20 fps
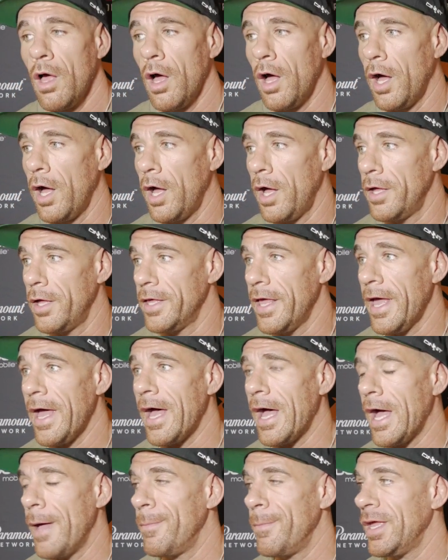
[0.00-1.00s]

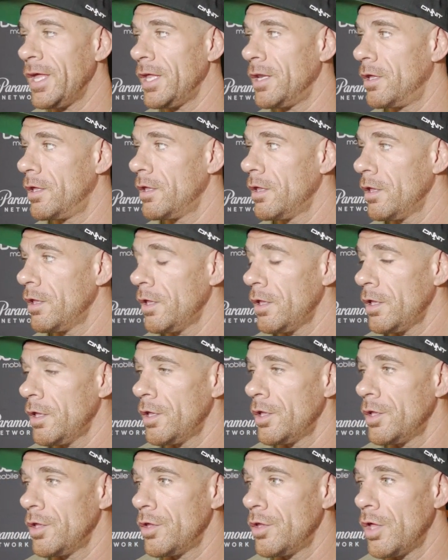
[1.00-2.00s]
Yeah, I mean,
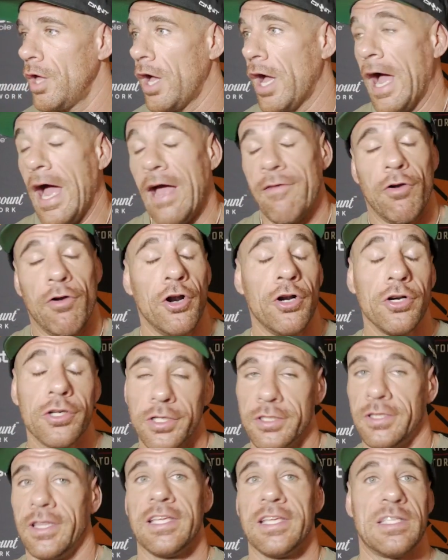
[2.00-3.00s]
I've heard
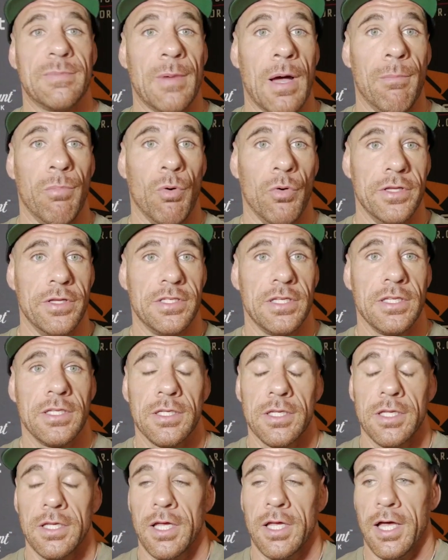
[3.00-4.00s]
good things about Boise.
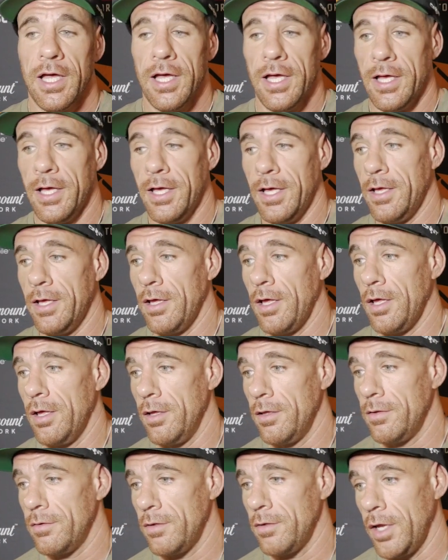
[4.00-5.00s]

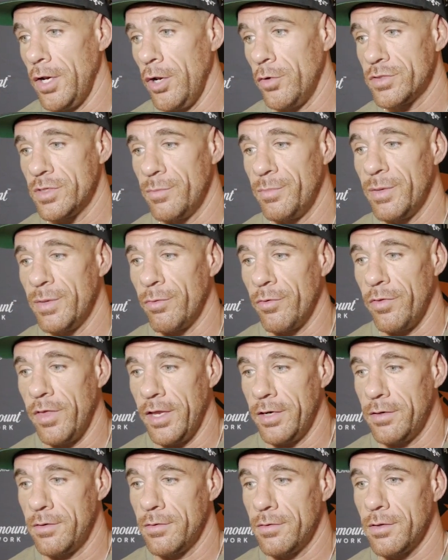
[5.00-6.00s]
I know some people
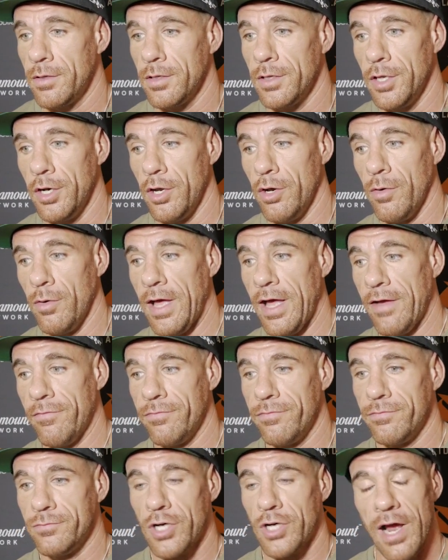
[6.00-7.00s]
that, you know,
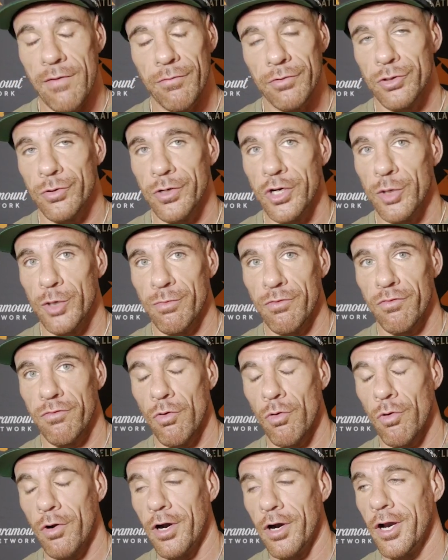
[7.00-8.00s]
have traveled through here
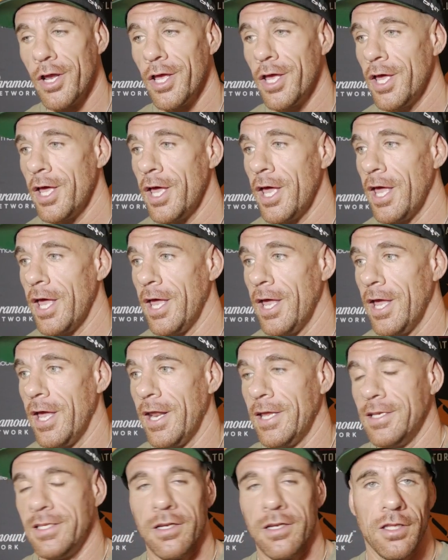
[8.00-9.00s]
before,
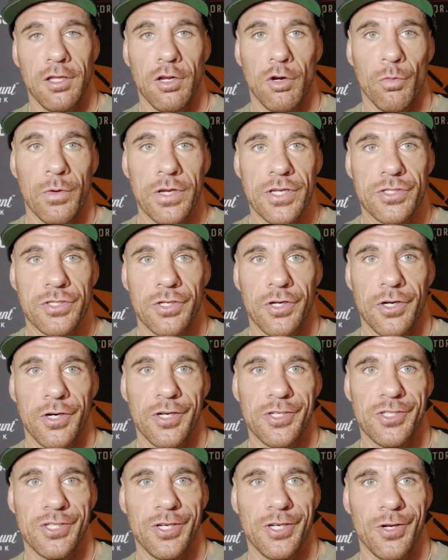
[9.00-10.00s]
and I did a little
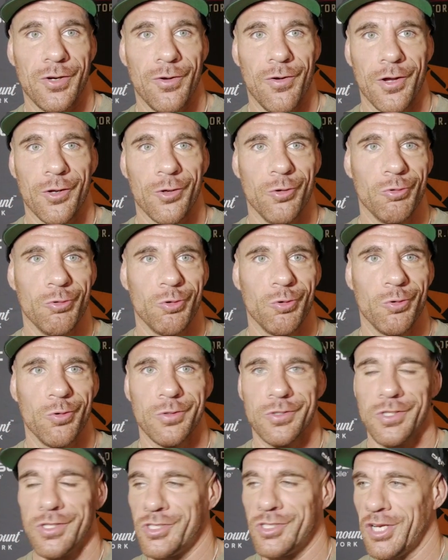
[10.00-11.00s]
research, you know, on
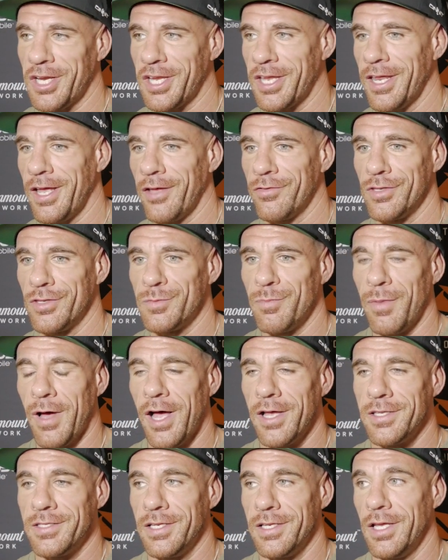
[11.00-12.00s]
Google, just checking out the
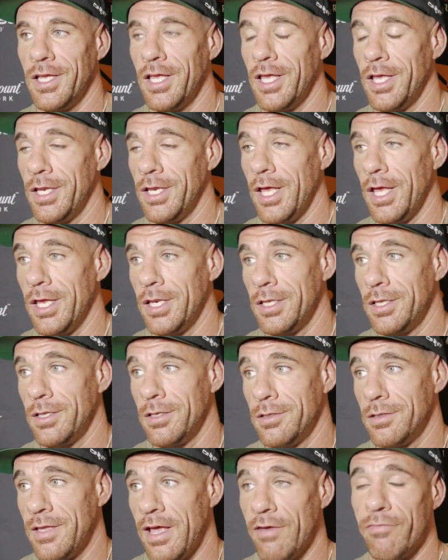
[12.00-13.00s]
spots, and it
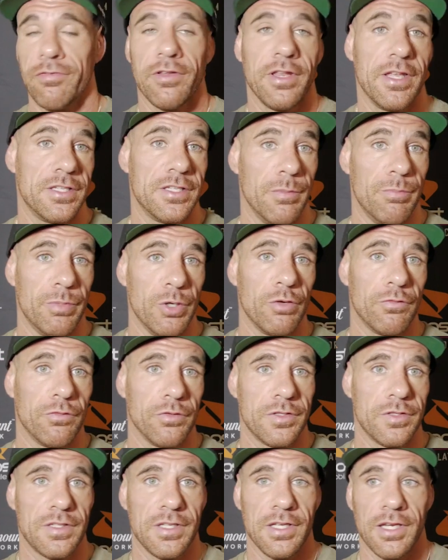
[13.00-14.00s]
definitely is a
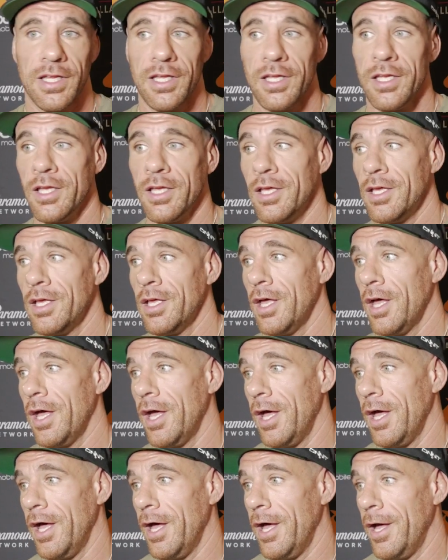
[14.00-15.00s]
beautiful city.
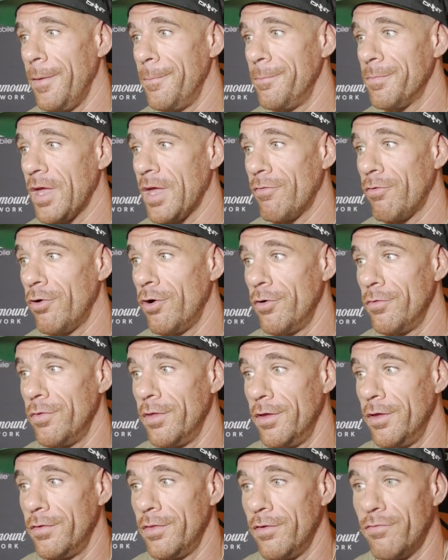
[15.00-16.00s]
I've heard
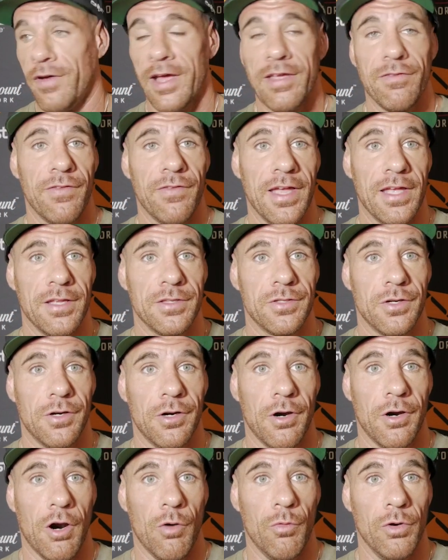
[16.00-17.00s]
the fight fans
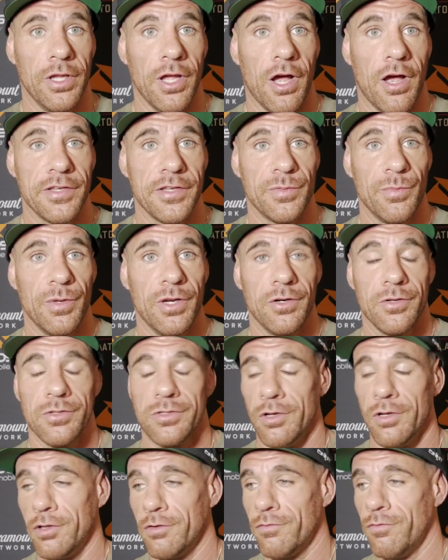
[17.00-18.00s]
are really awesome here,
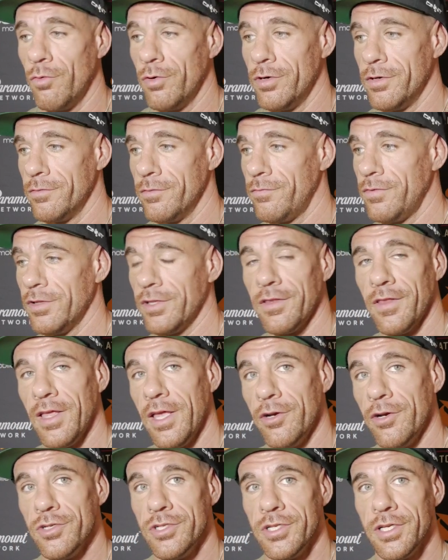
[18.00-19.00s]
so I look forward to feeling the
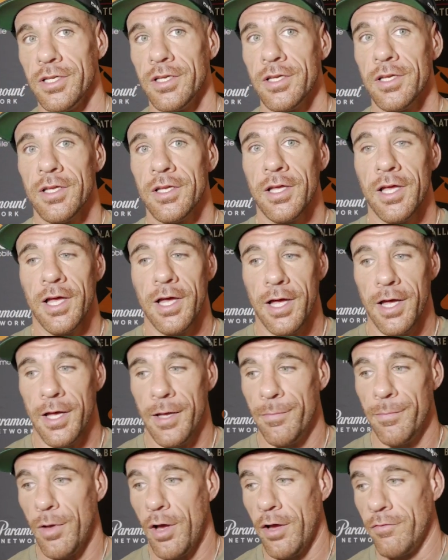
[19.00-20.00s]
energy
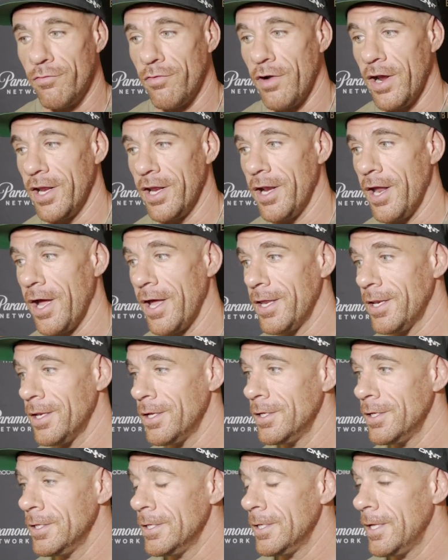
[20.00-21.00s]
on Friday night.
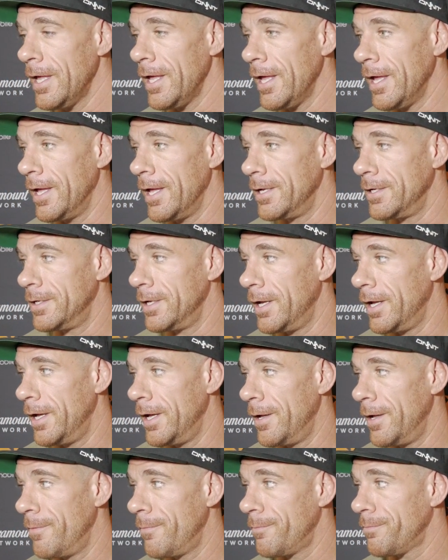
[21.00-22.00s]
And
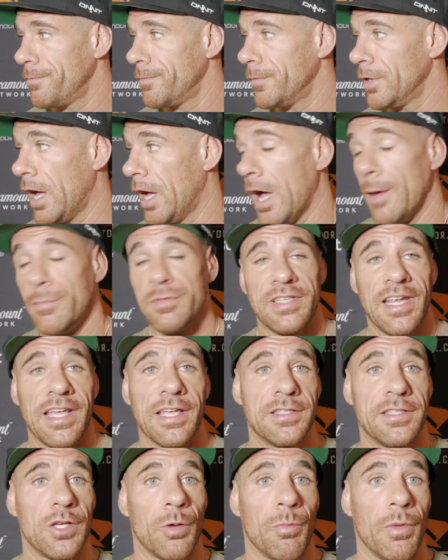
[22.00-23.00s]
I'm
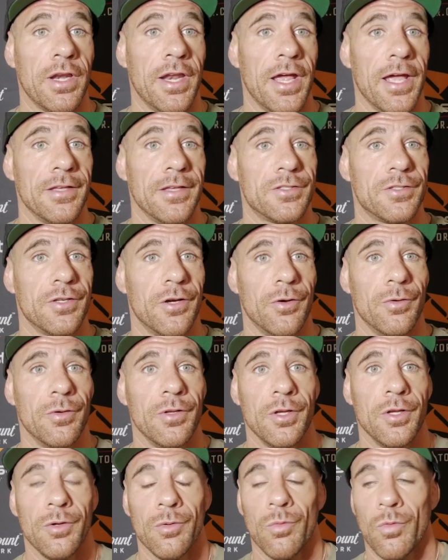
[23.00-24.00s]
staying until Monday, so
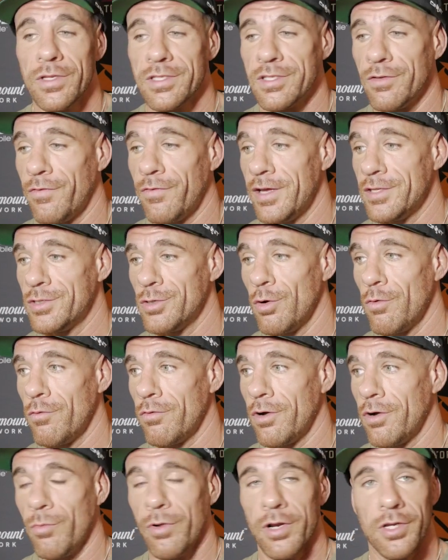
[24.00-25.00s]
once the fight's
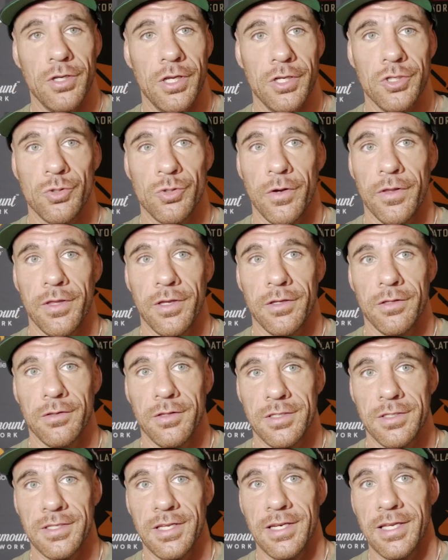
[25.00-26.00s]
over, I'm going to enjoy
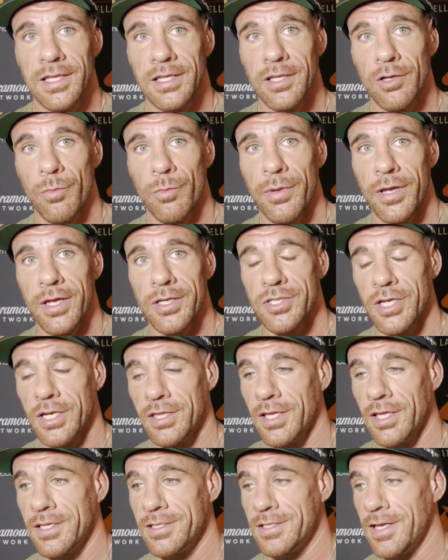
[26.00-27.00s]
the city a little bit,
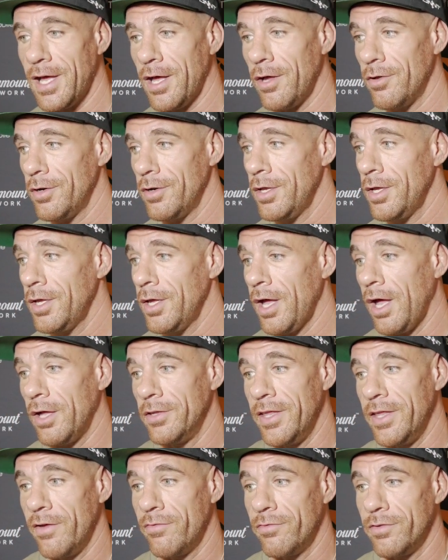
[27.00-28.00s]
check things out.
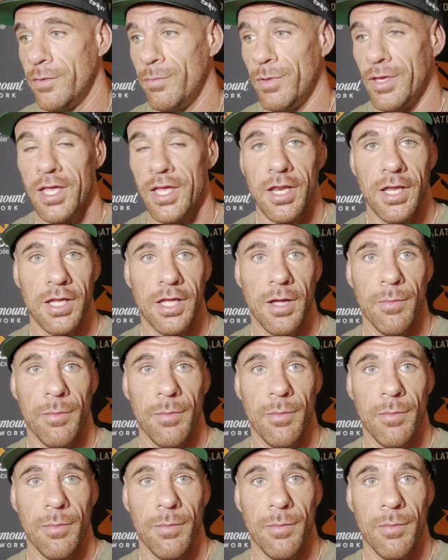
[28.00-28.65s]
I'll definitely be hitting